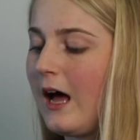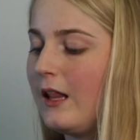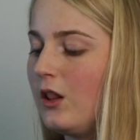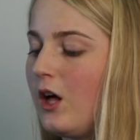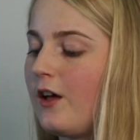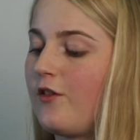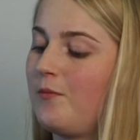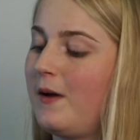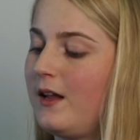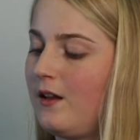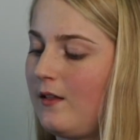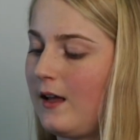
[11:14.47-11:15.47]
I lost
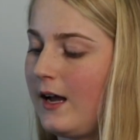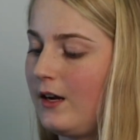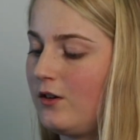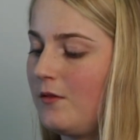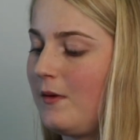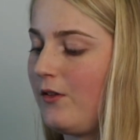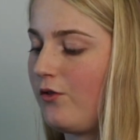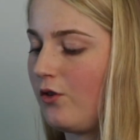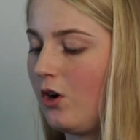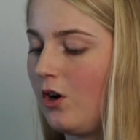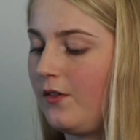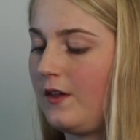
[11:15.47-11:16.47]
my desire to
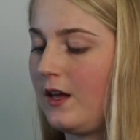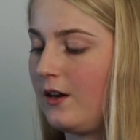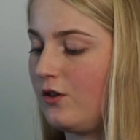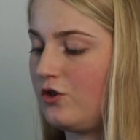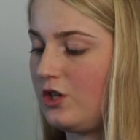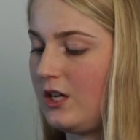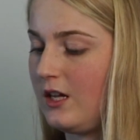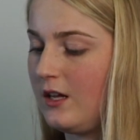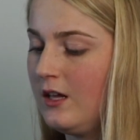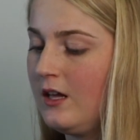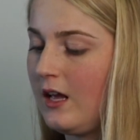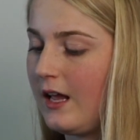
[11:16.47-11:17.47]
muster all the
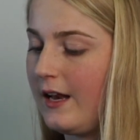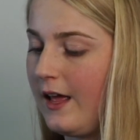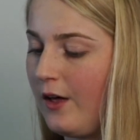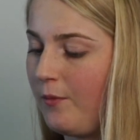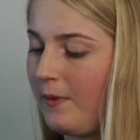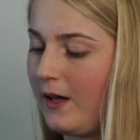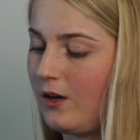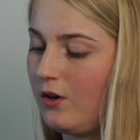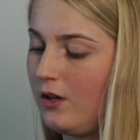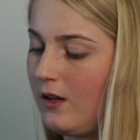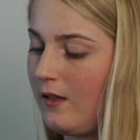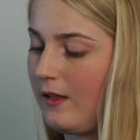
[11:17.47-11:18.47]
energy and help I
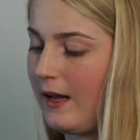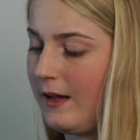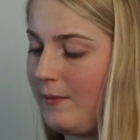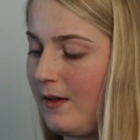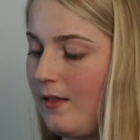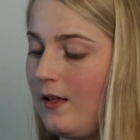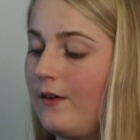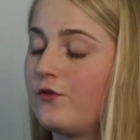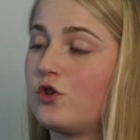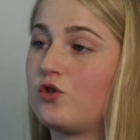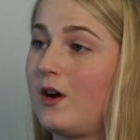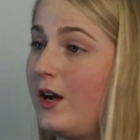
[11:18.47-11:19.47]
could inside
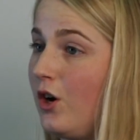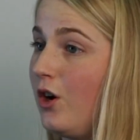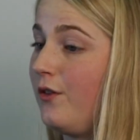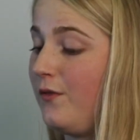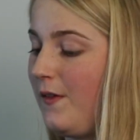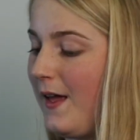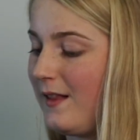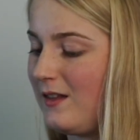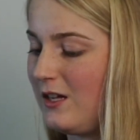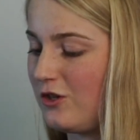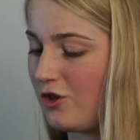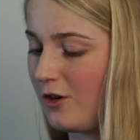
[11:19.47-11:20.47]
myself to try hard for that
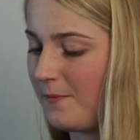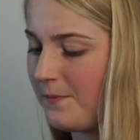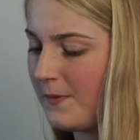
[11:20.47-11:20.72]
teacher.